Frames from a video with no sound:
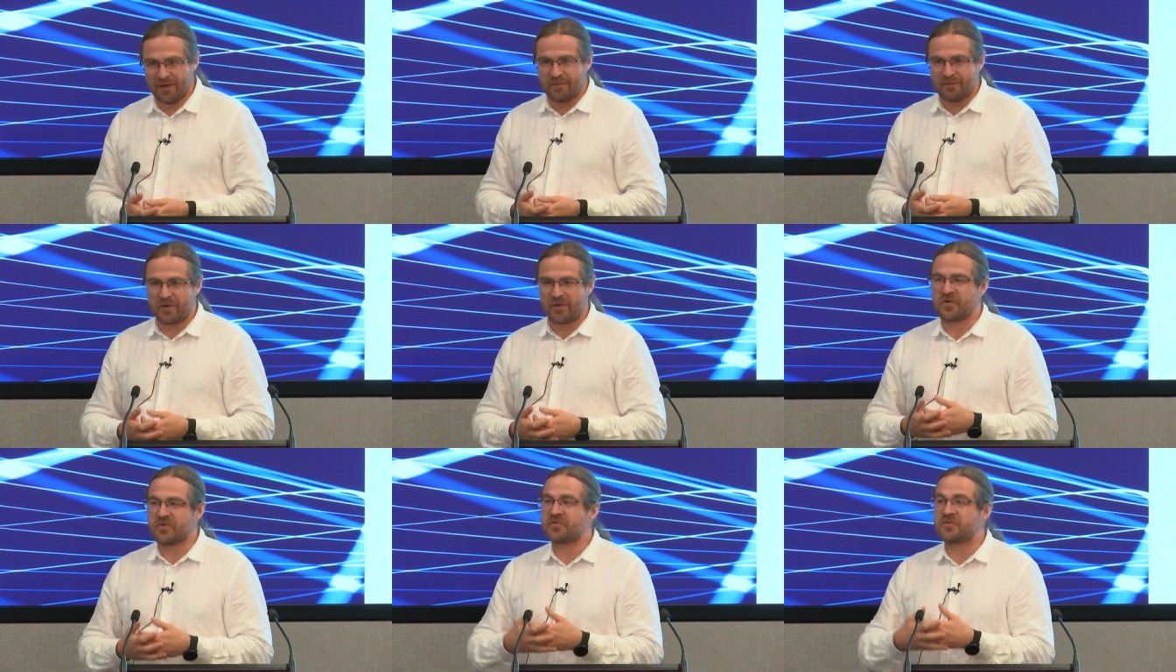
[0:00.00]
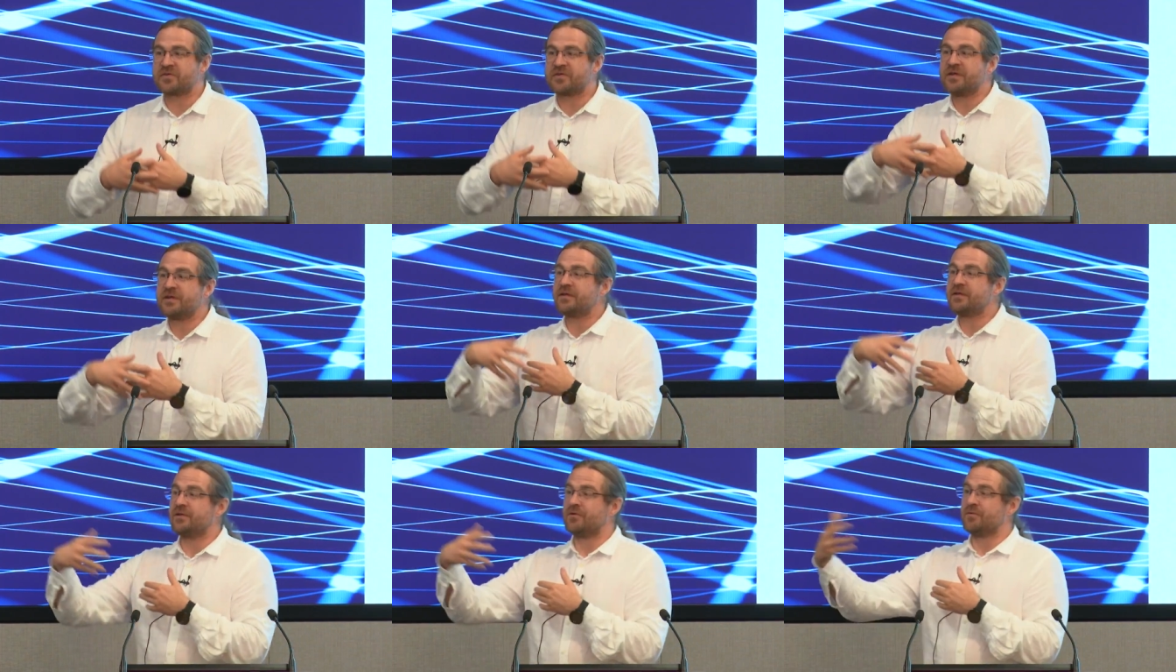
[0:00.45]
Because
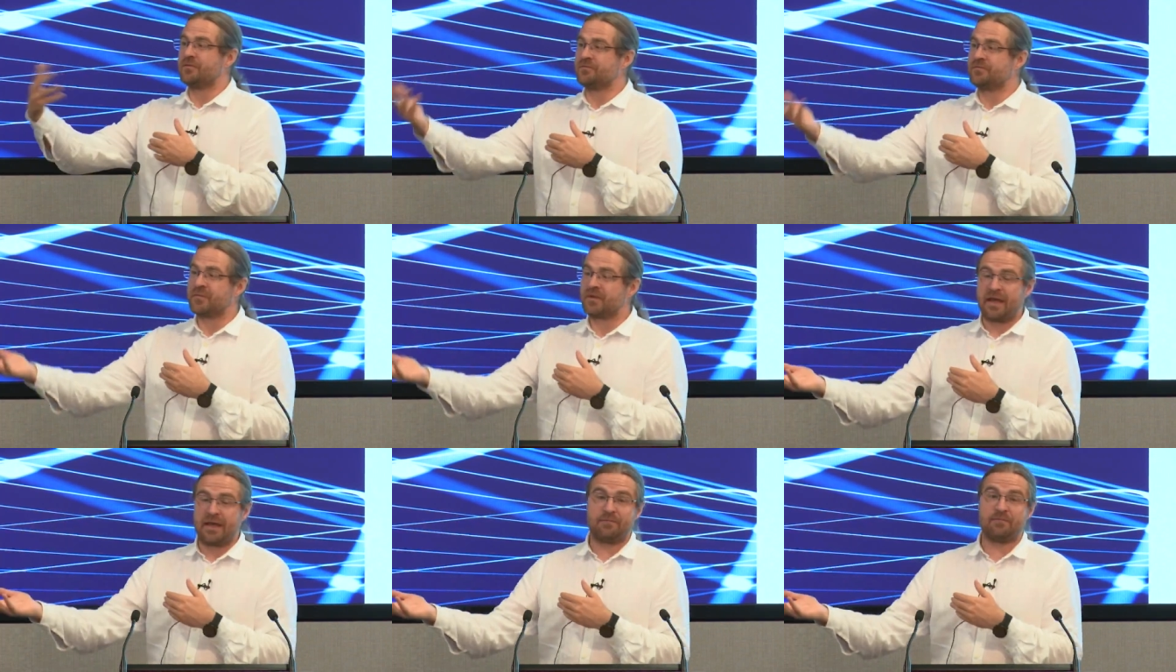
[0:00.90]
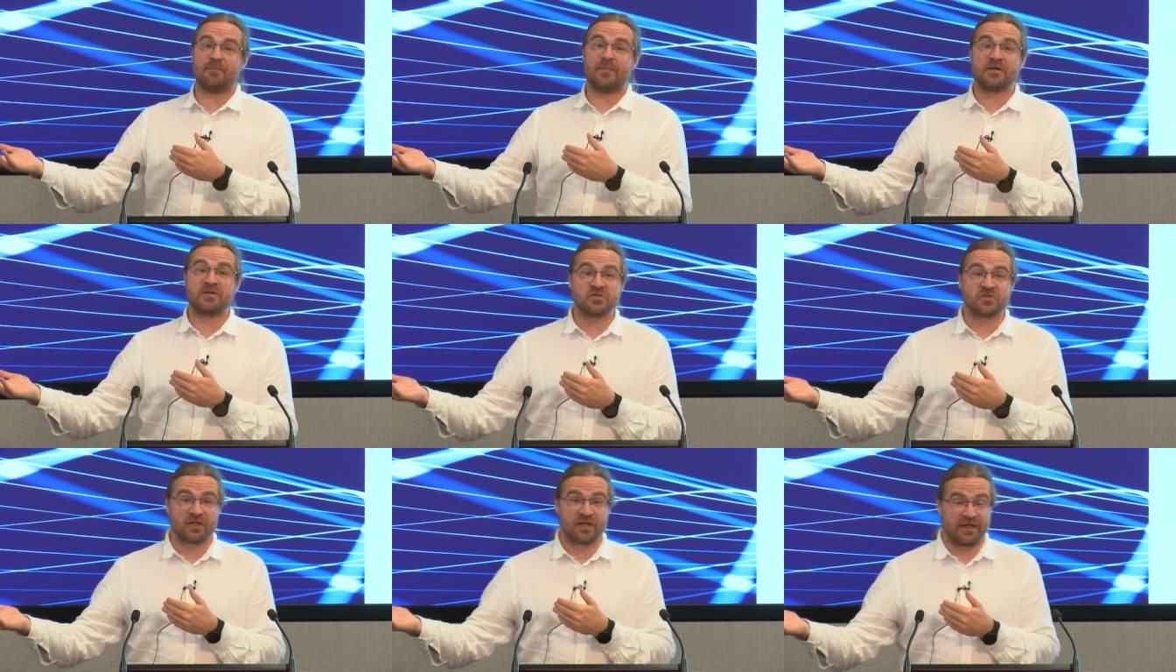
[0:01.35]
Cilium came
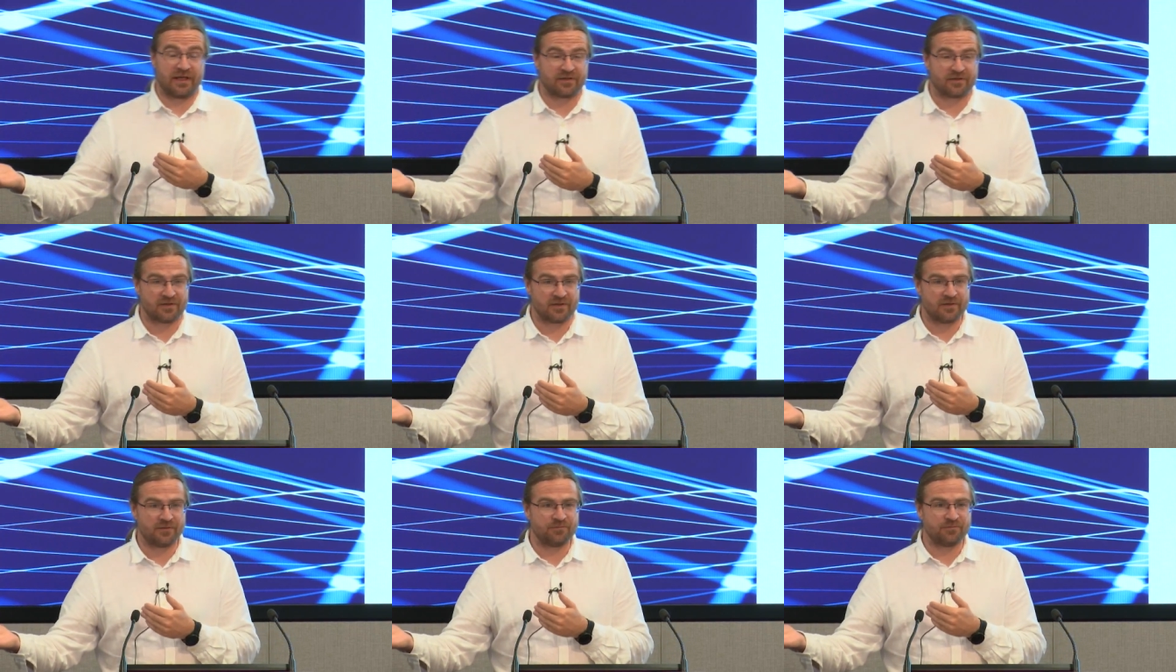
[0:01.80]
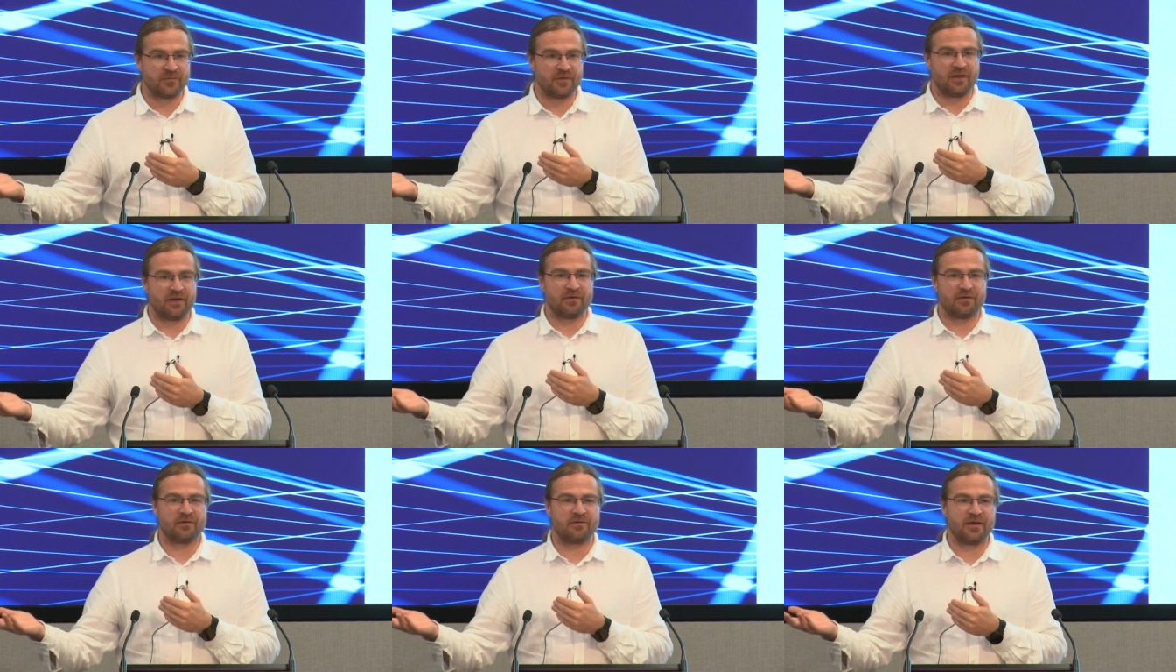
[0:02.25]
much later
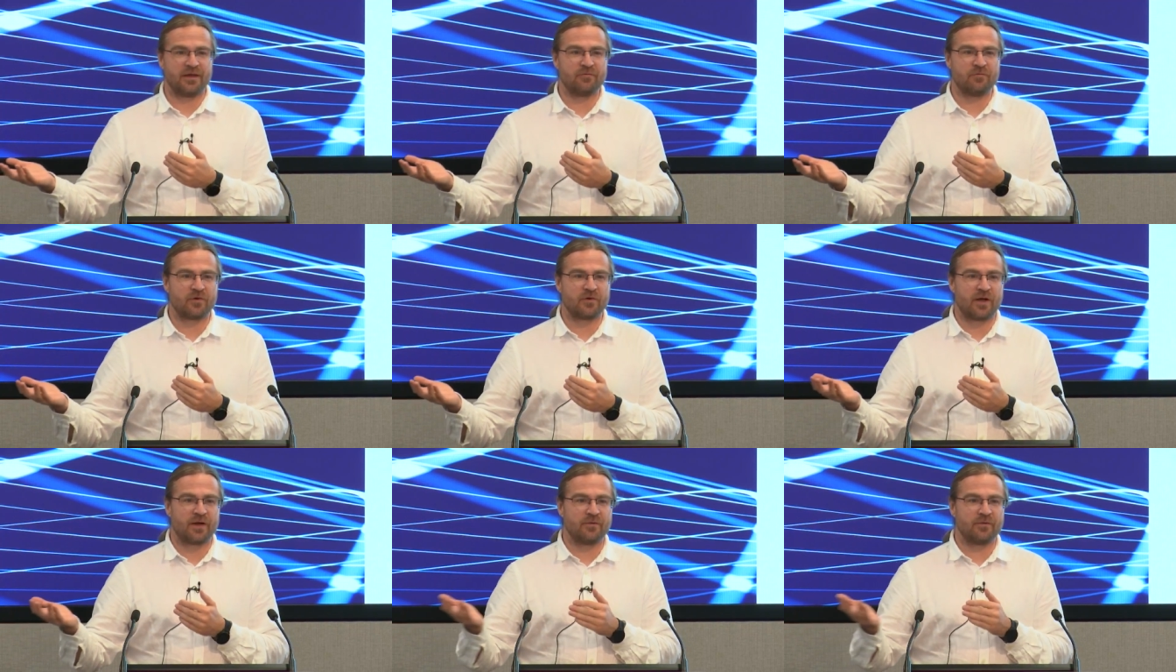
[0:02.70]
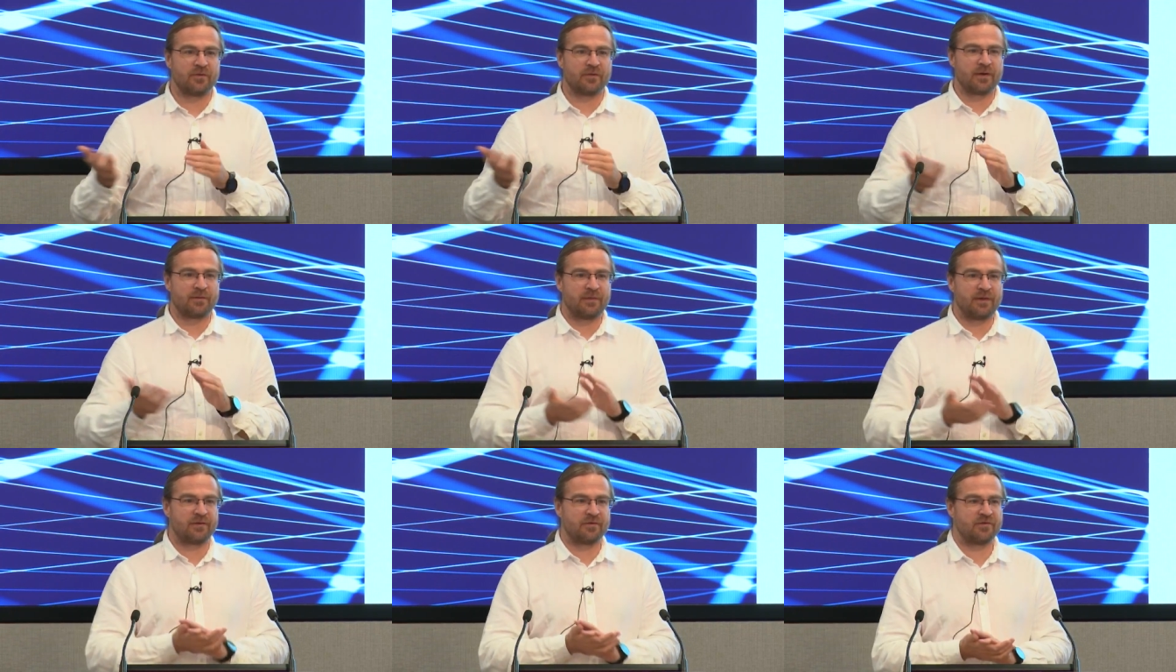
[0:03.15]
and they were
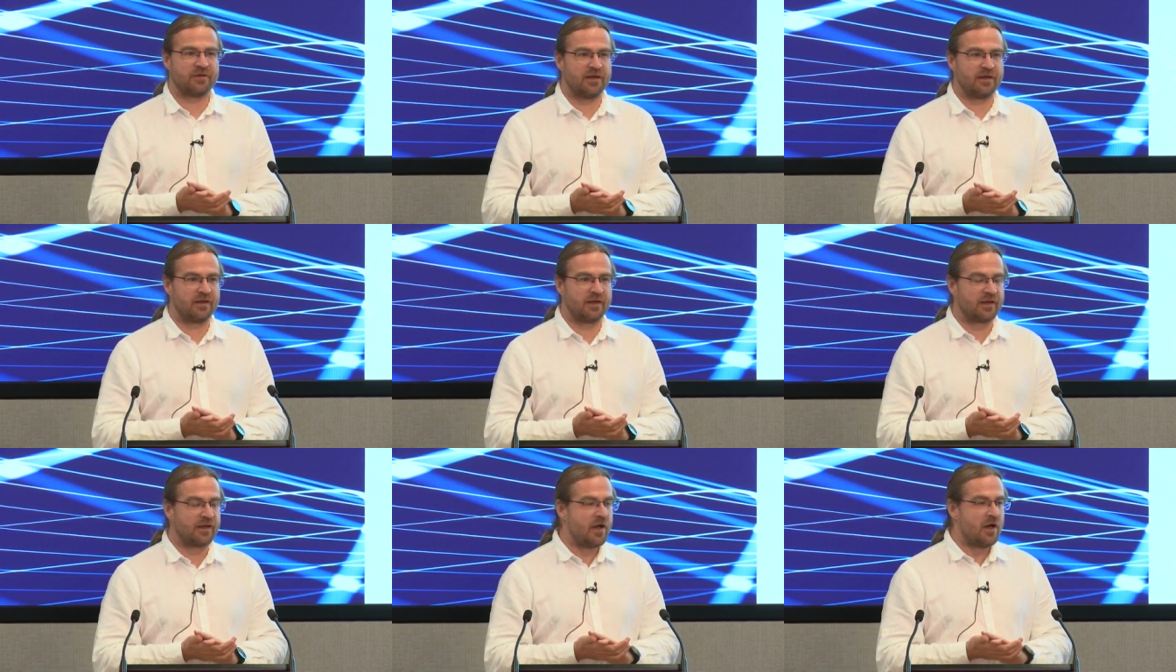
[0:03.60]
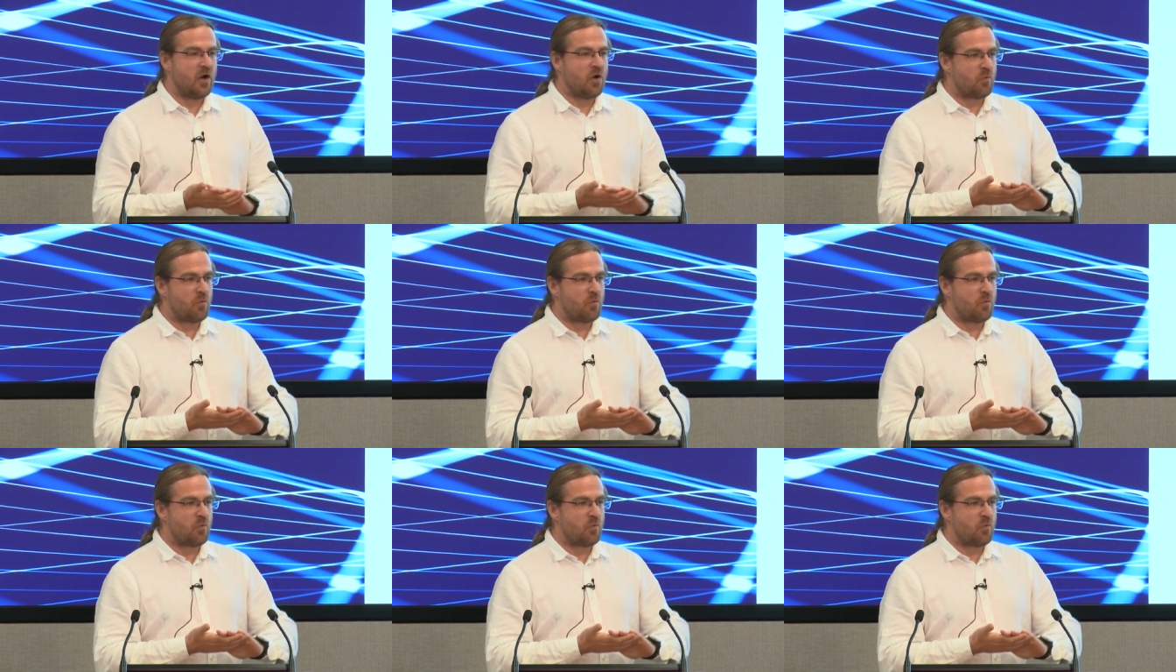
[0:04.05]
coming and saying, like,